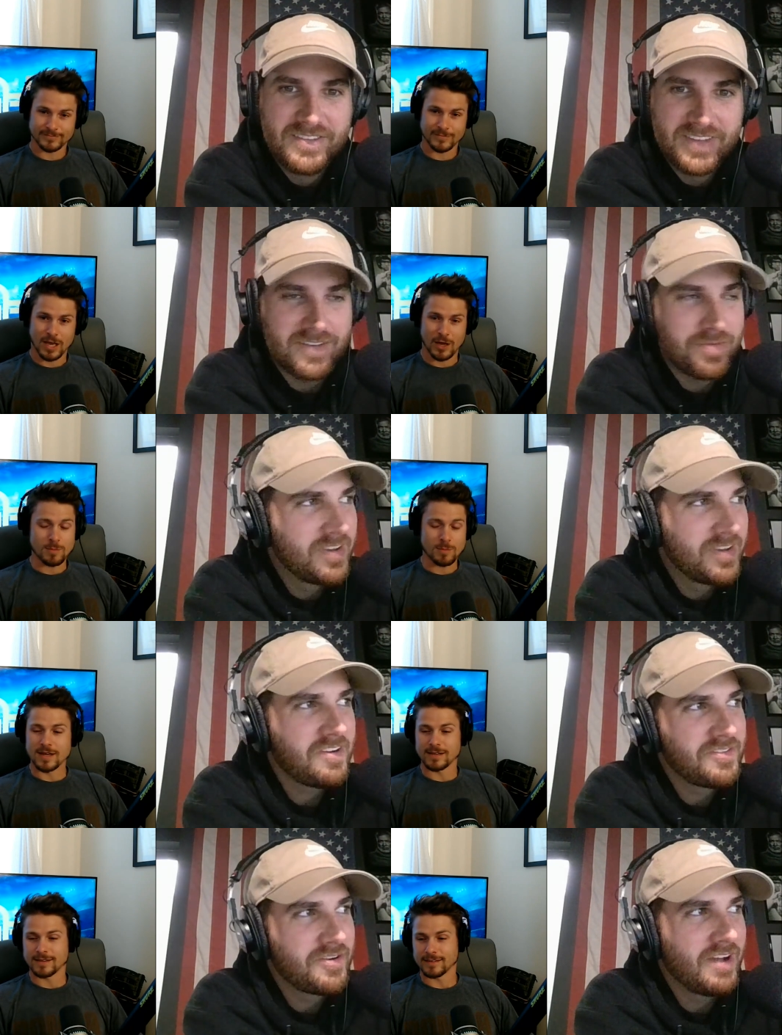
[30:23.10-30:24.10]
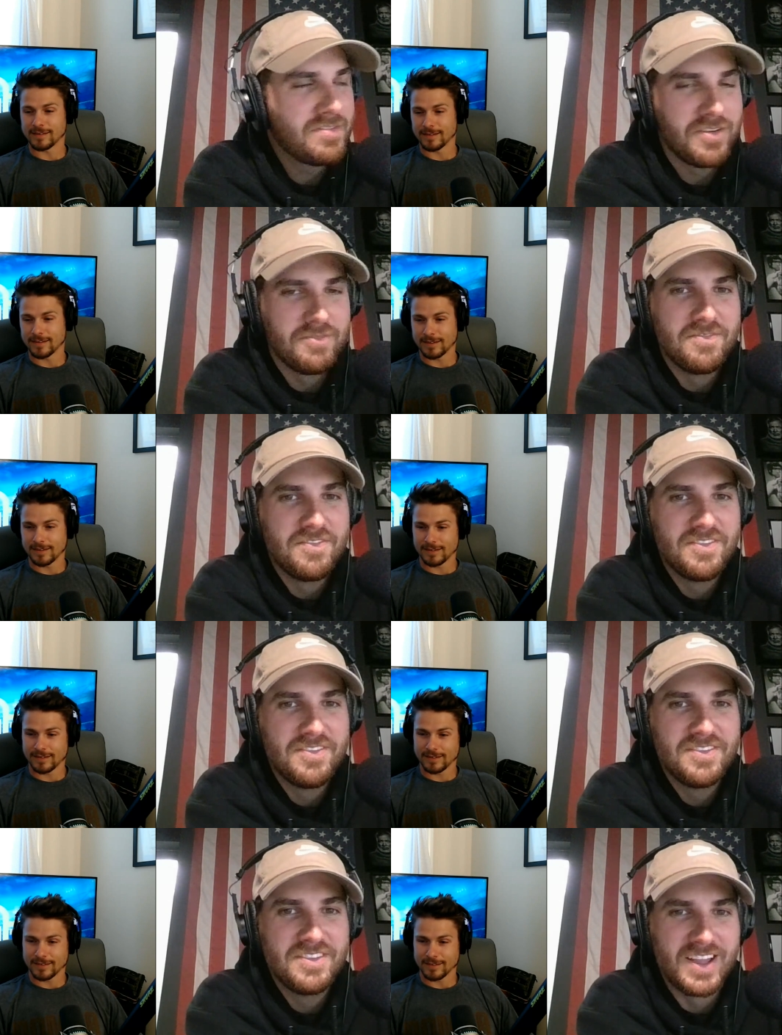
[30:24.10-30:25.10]
Speaker 1: That's where yeah. this all derives from.
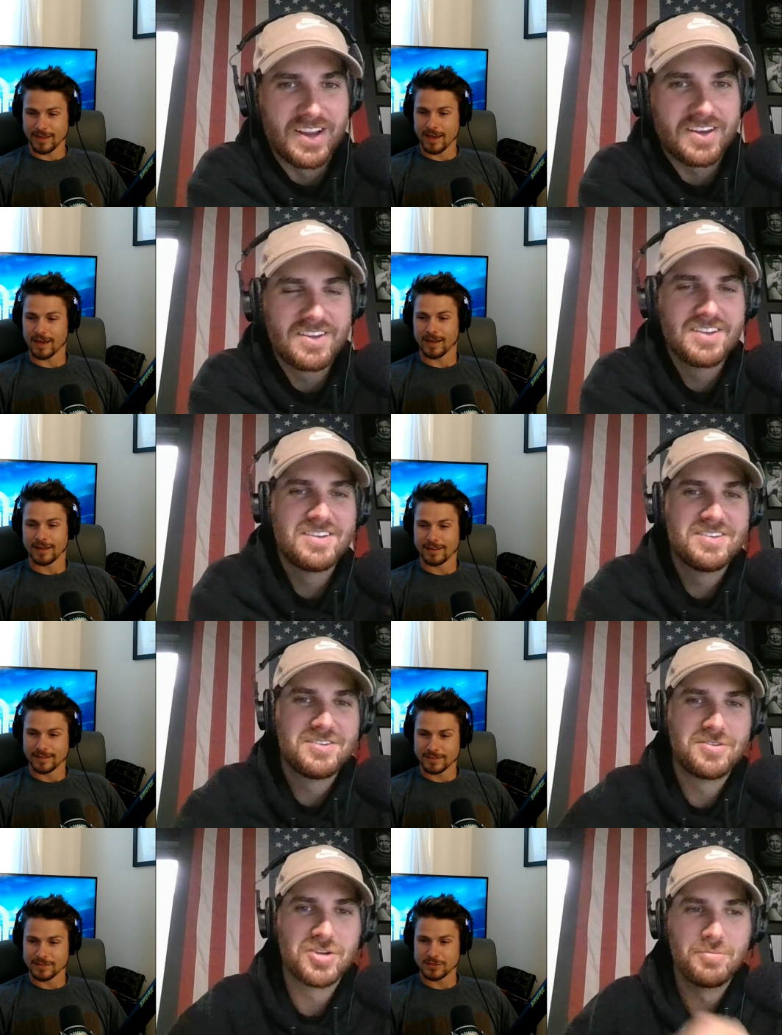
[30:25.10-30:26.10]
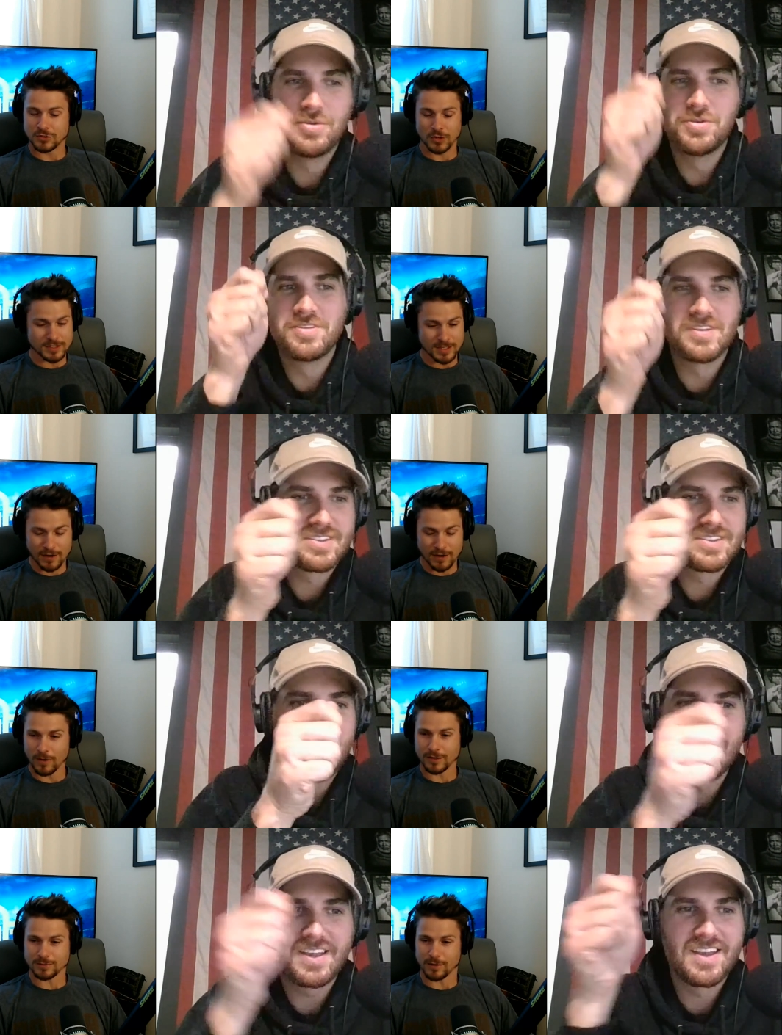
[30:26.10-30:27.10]
Like, yeah. Jobu doing how
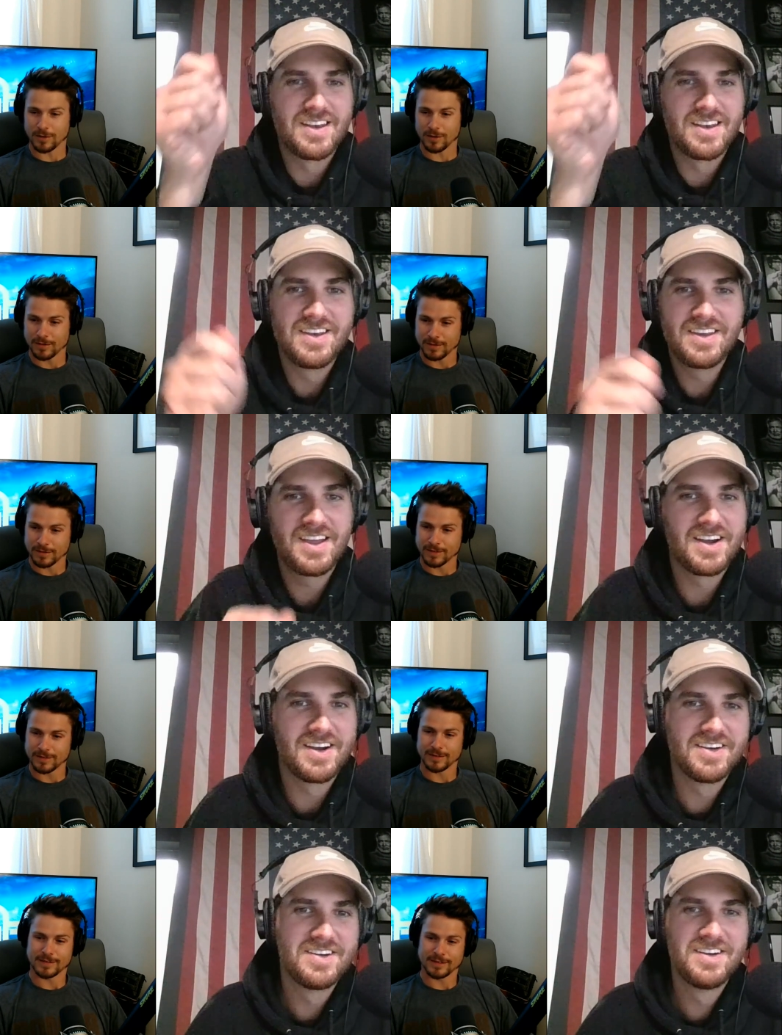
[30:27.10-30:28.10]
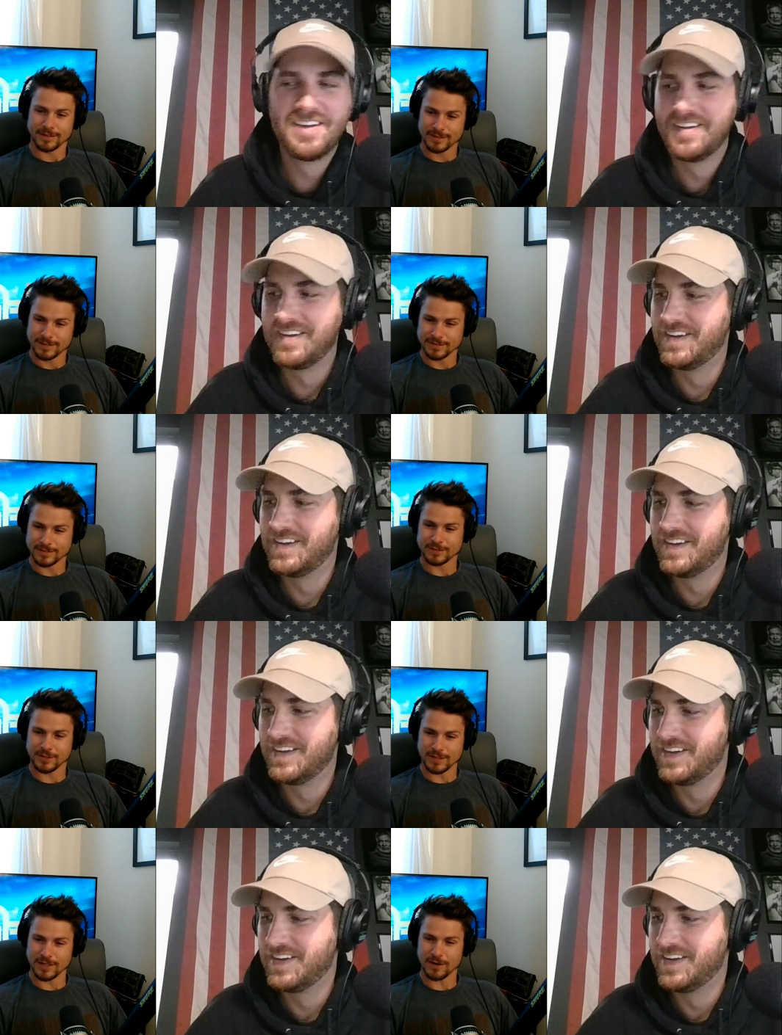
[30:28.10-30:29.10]
snake works, and yeah.
Speaker 2: It's
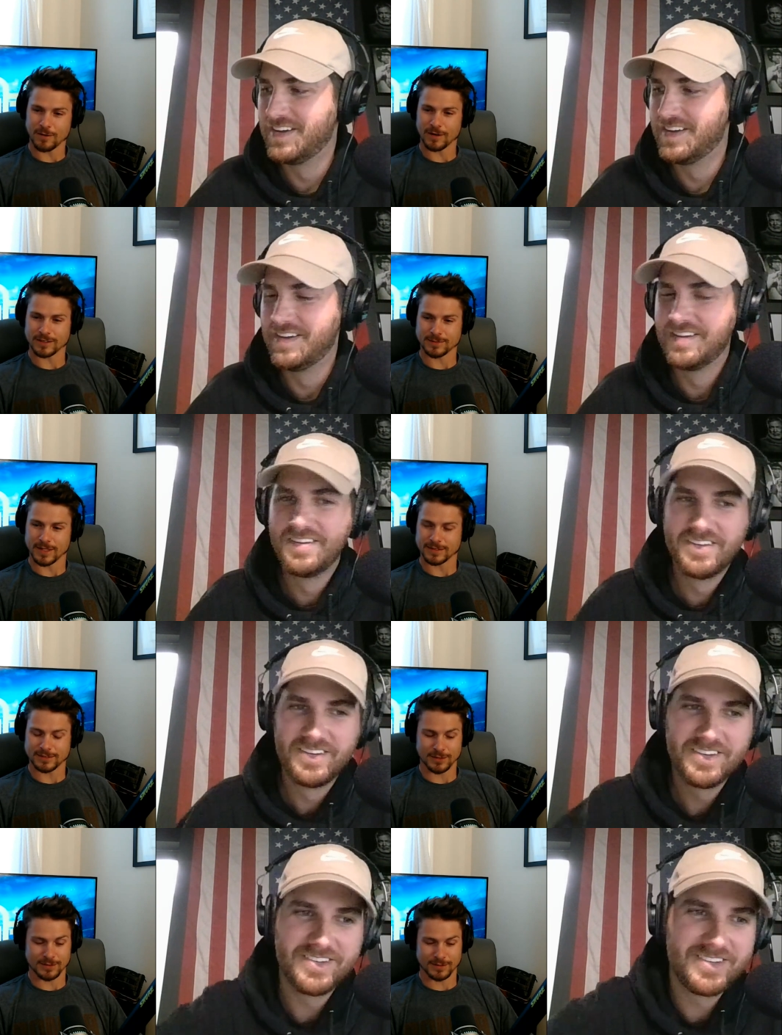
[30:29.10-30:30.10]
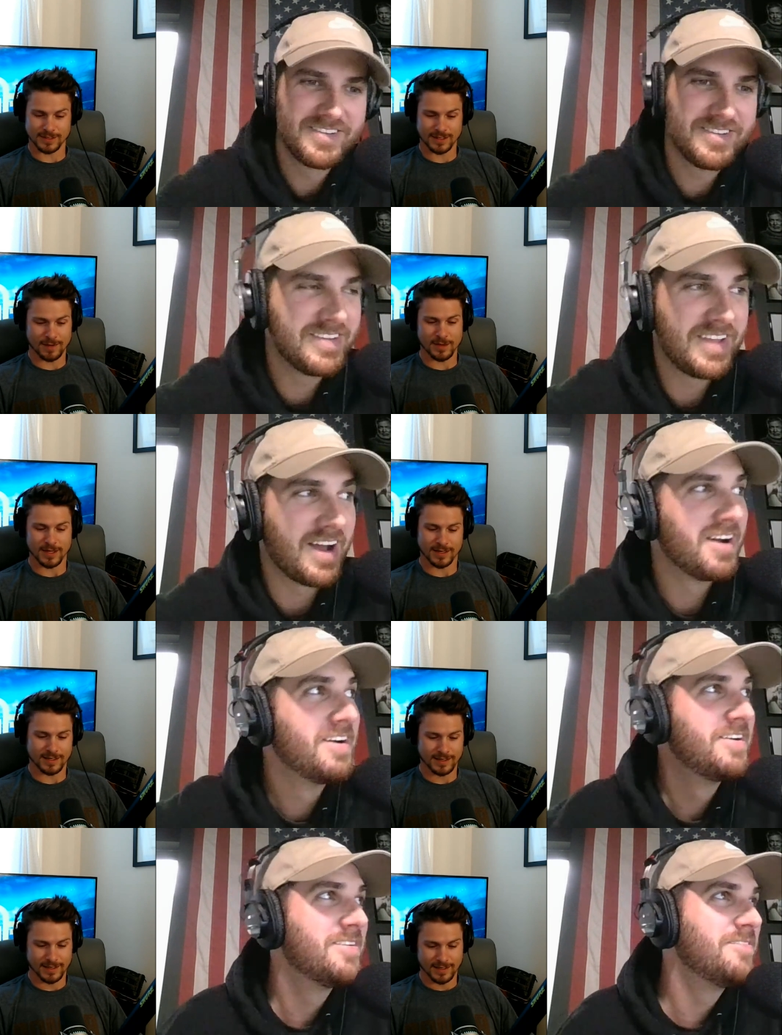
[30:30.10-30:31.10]
crazy how it works, man. So I mean yeah.
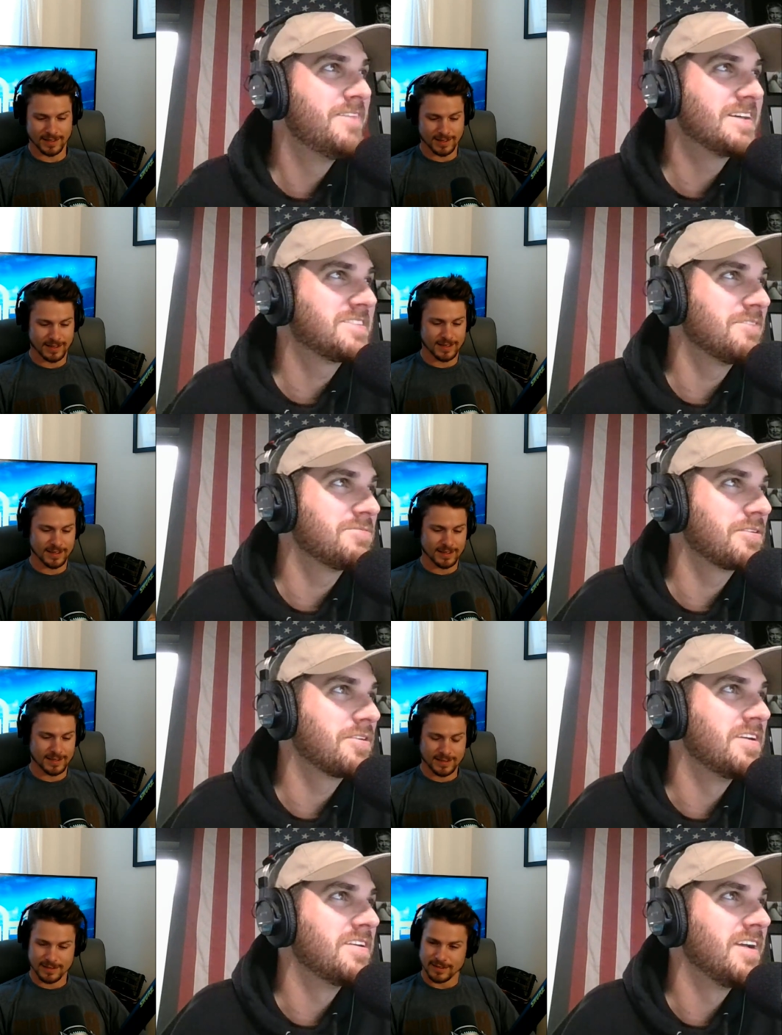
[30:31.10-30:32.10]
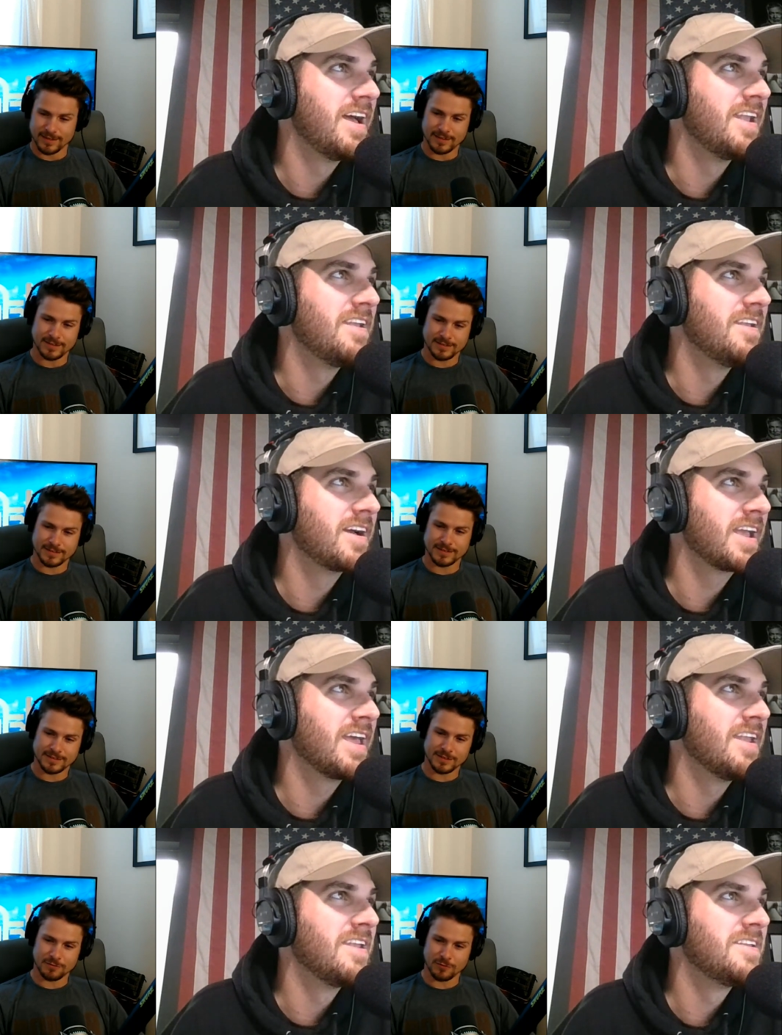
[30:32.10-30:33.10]
Speaker 1: messed up story. And
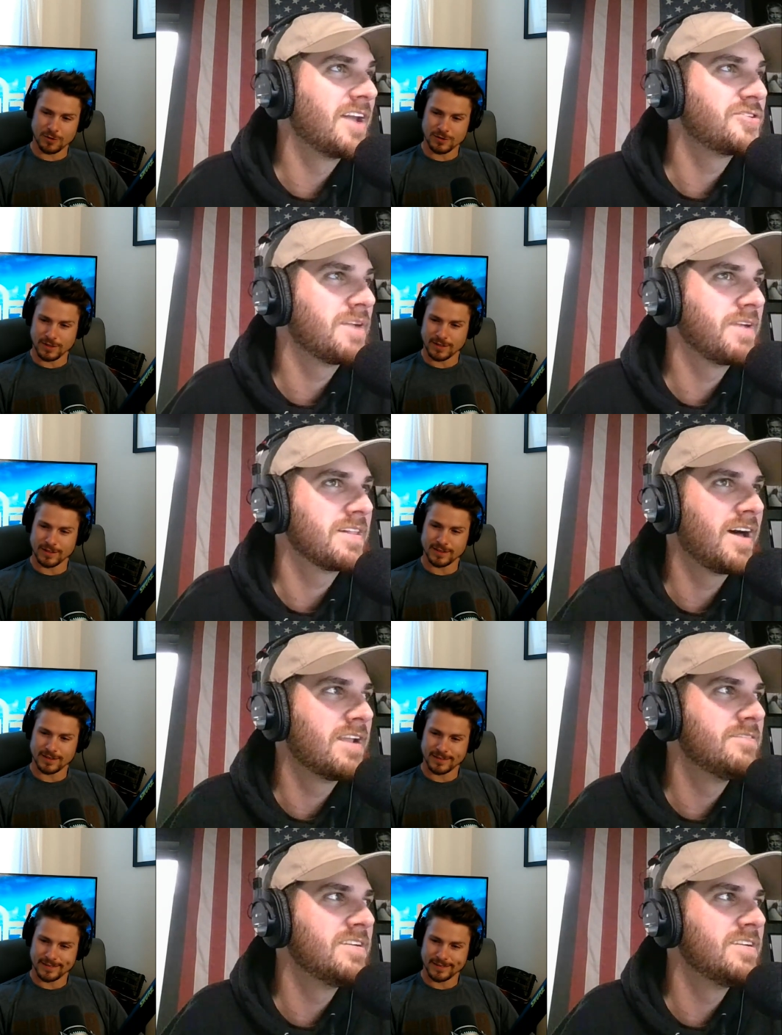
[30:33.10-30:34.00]
again, not trying to make a lot of